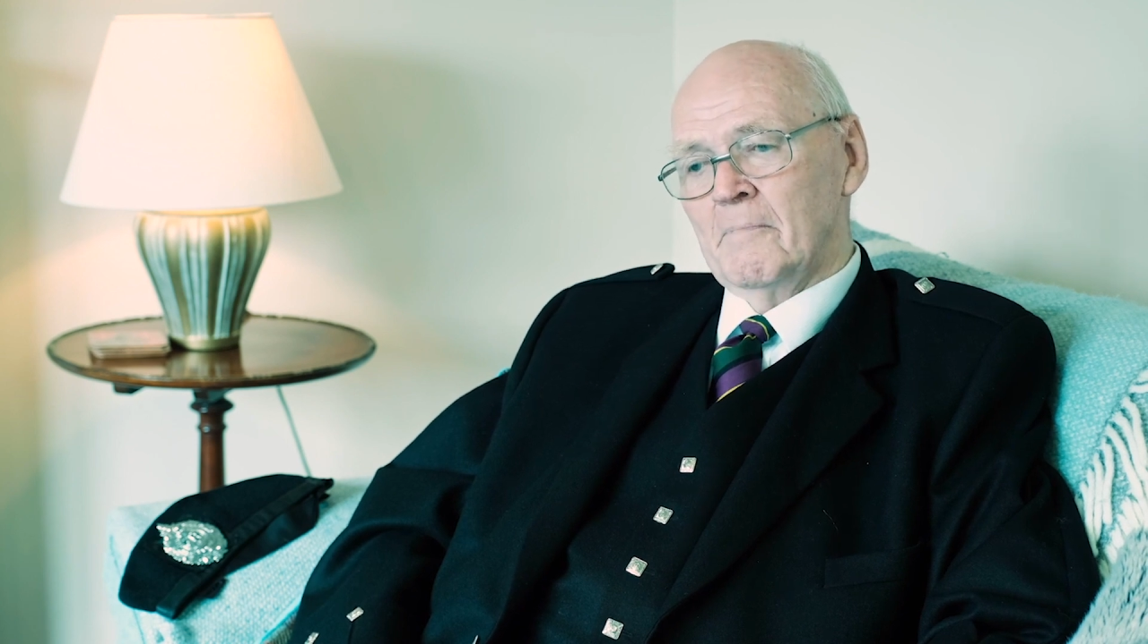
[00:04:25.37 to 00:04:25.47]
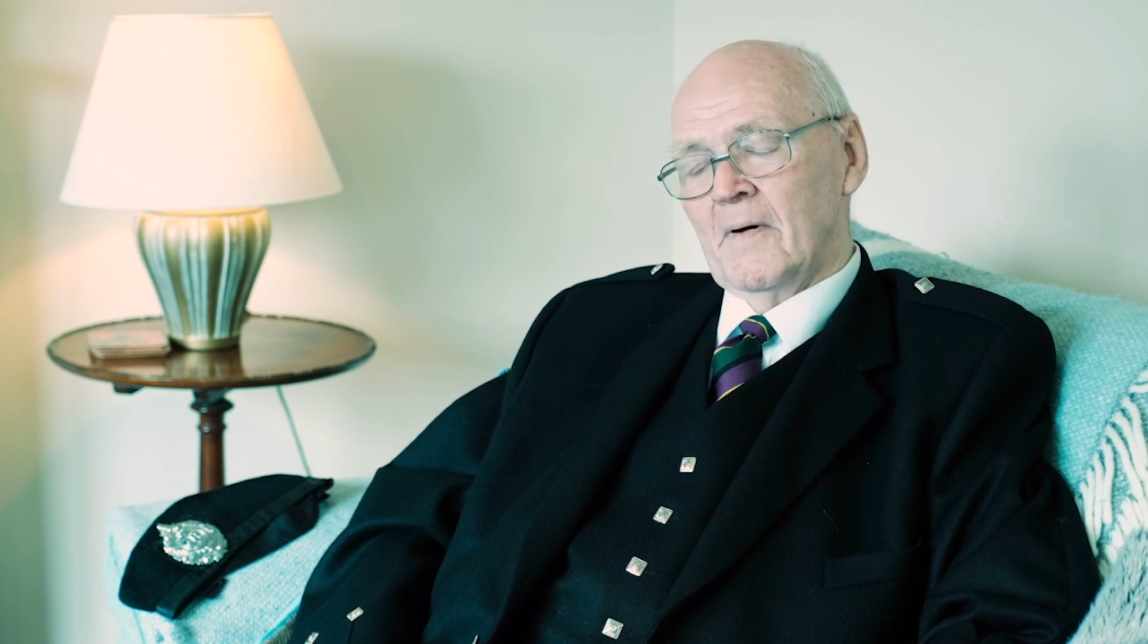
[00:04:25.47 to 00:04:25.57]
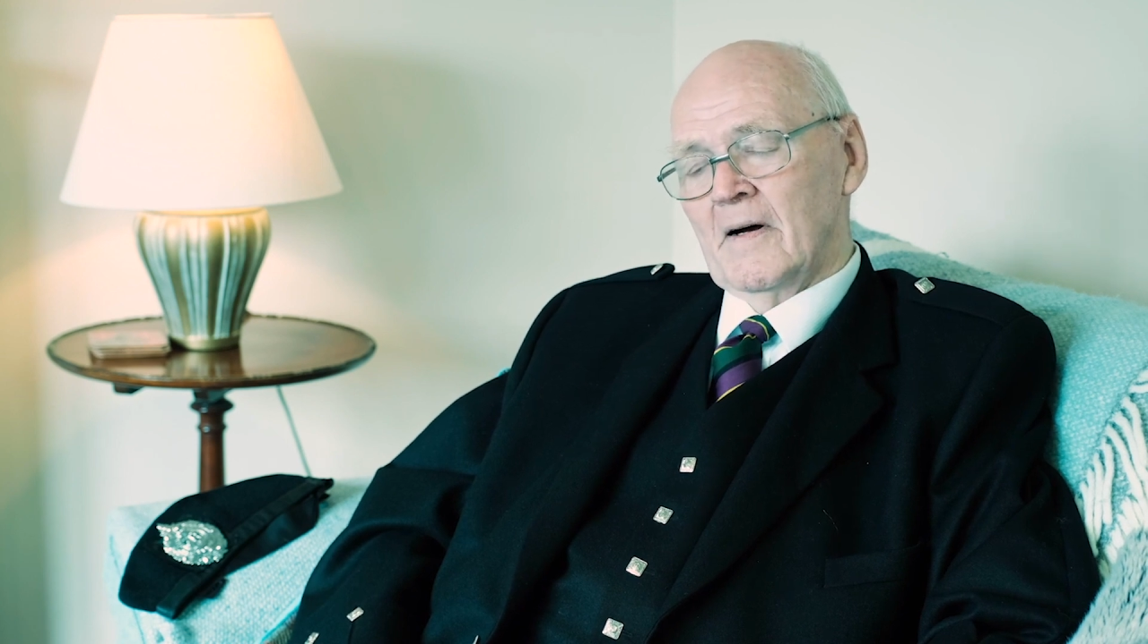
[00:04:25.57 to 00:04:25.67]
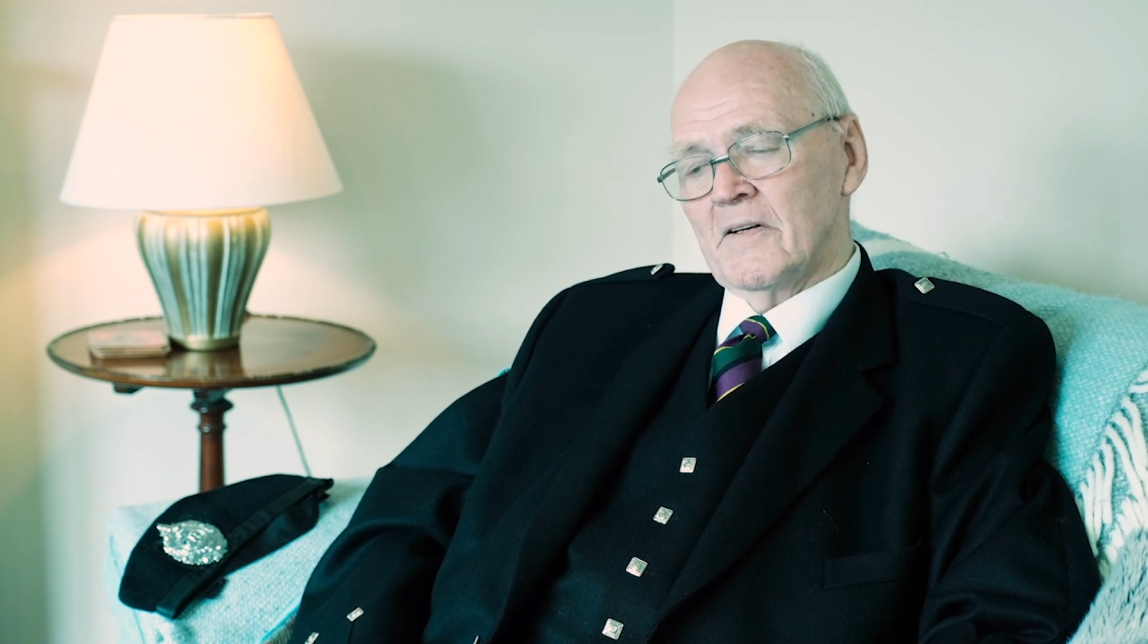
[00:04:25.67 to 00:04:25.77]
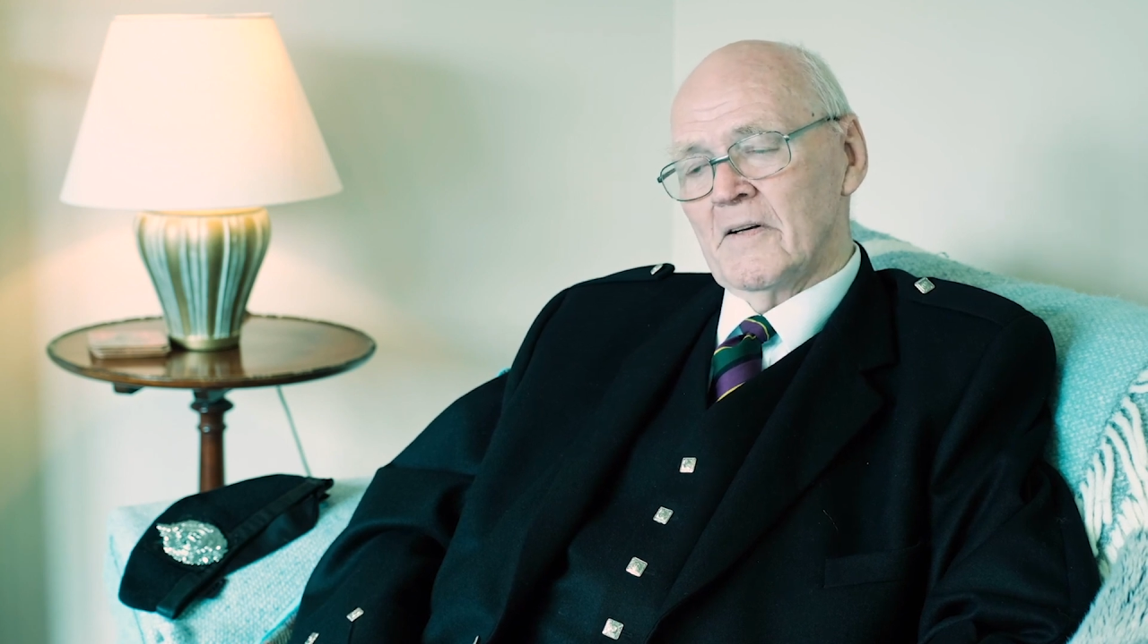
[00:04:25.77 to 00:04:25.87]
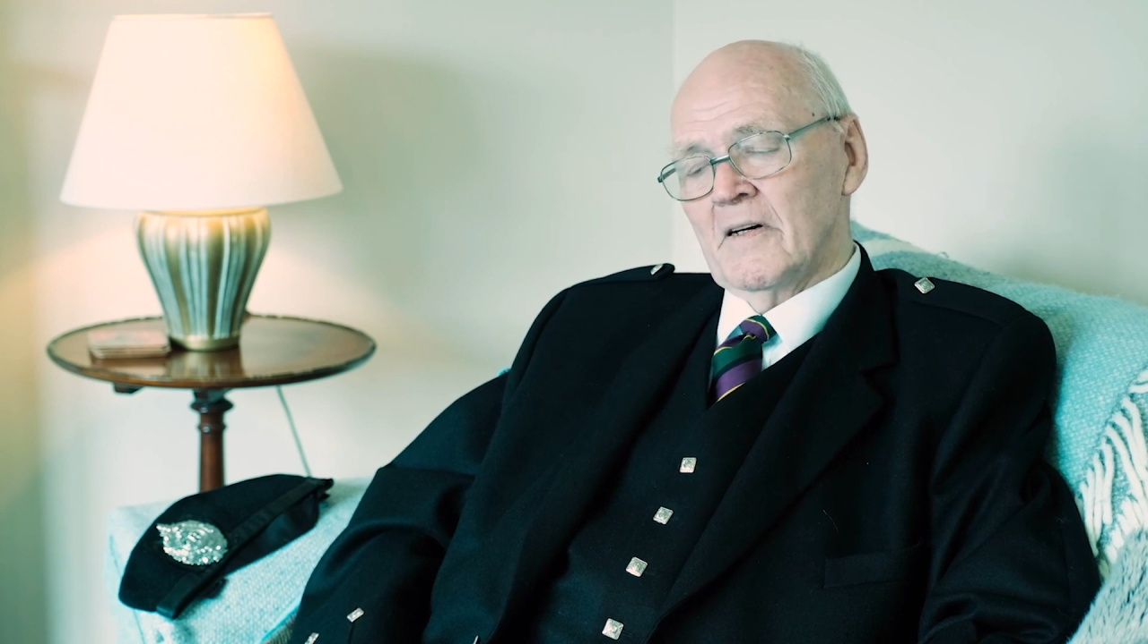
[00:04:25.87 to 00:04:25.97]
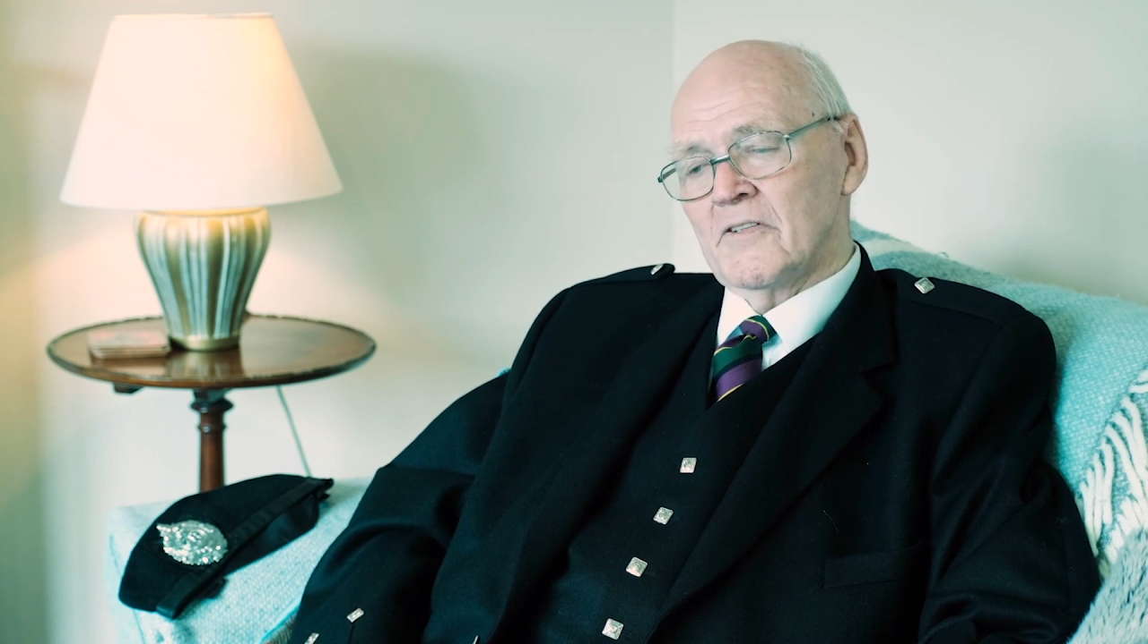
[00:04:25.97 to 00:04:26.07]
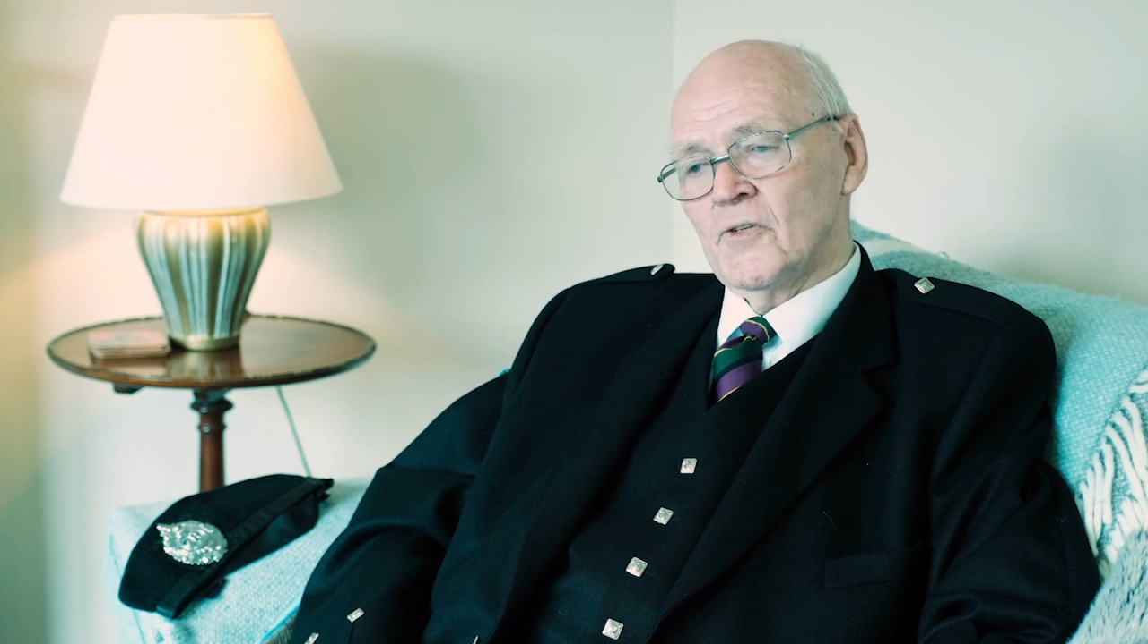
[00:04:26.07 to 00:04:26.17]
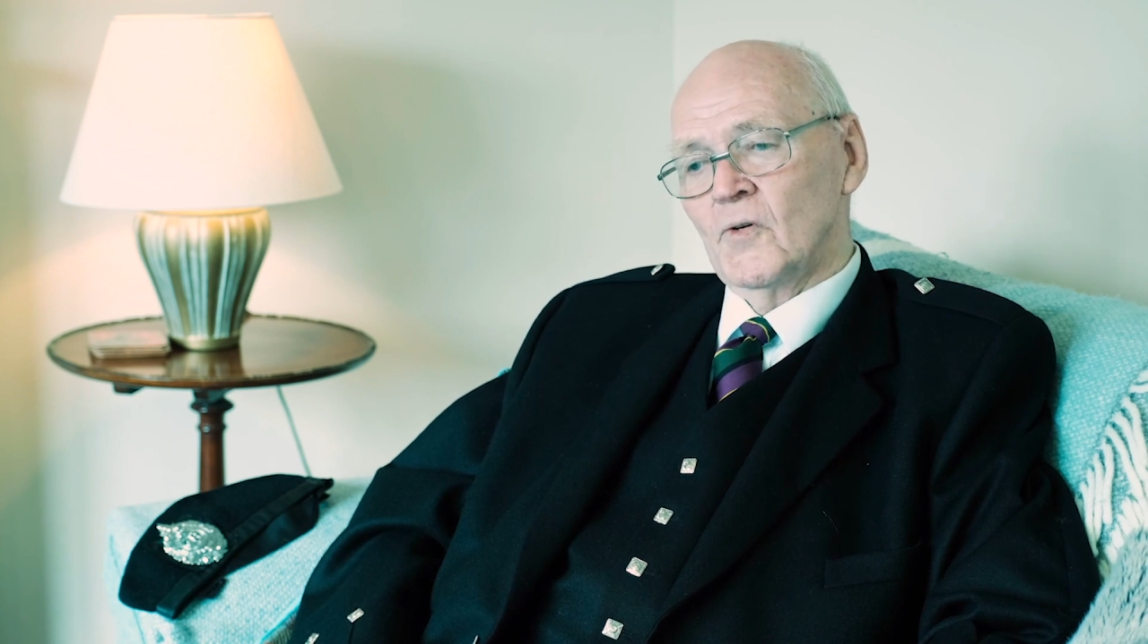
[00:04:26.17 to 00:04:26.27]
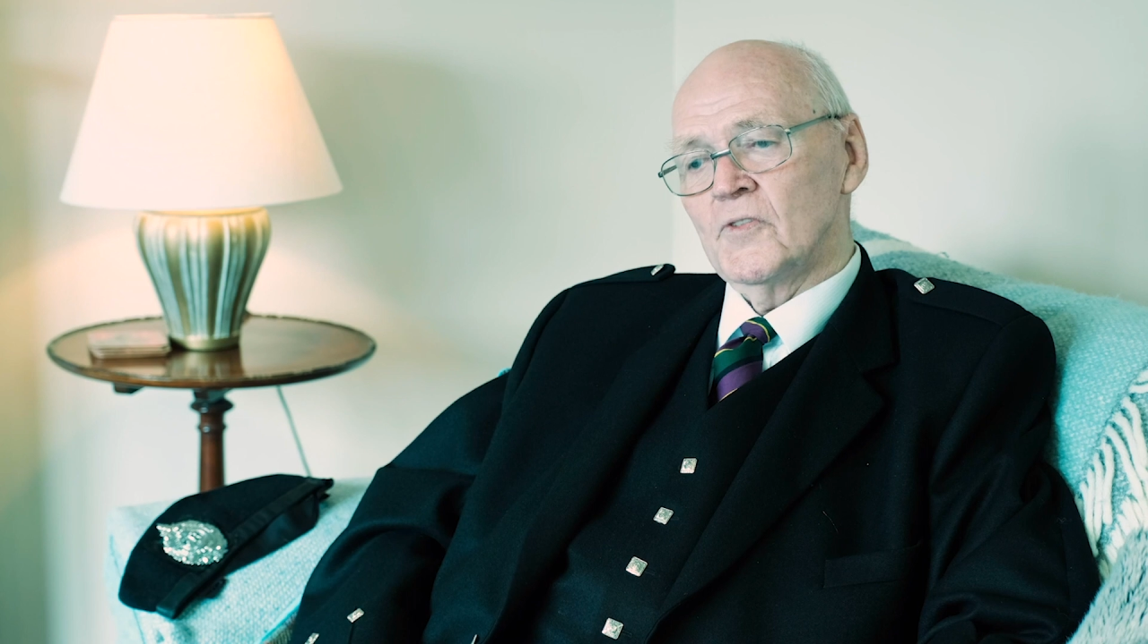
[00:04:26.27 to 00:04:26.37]
a
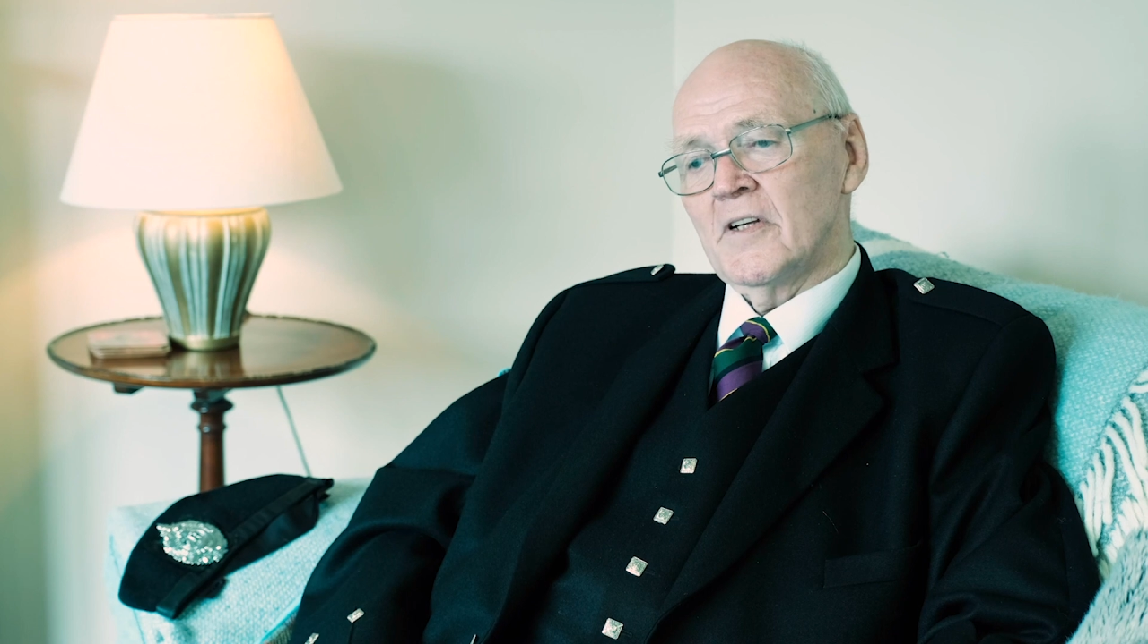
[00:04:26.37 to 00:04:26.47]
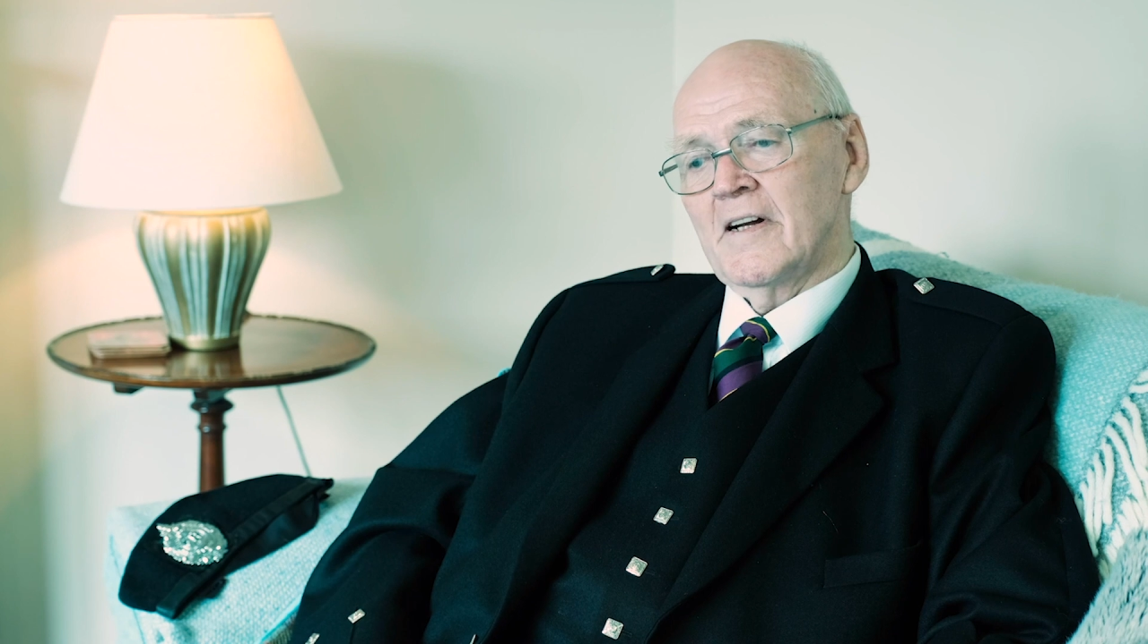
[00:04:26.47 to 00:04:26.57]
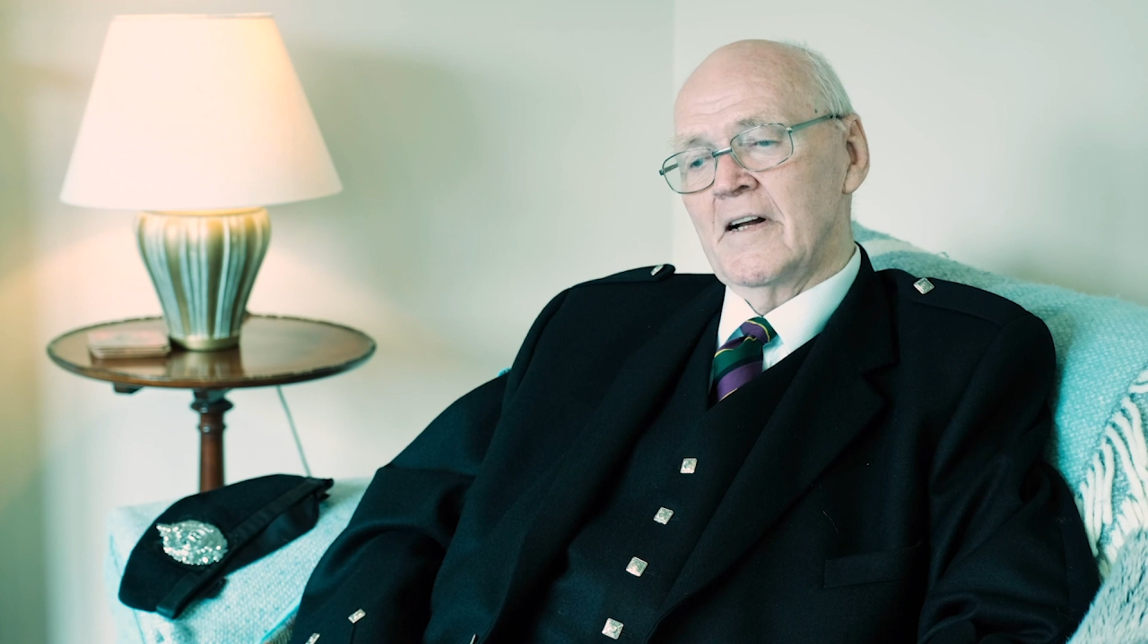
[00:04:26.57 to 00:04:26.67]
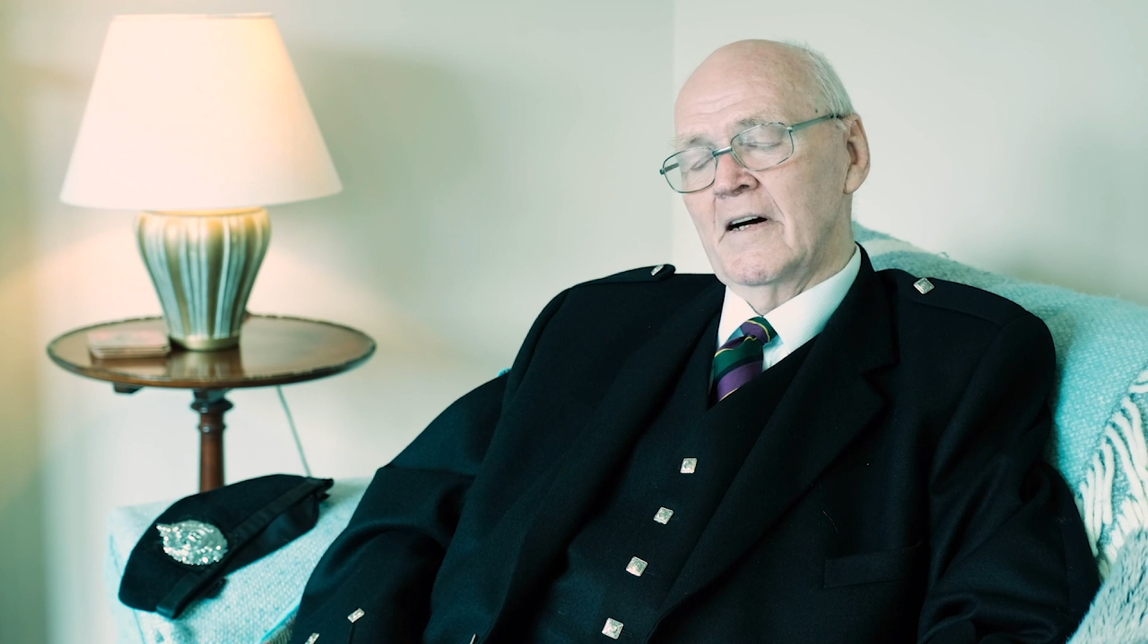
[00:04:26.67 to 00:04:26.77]
soldier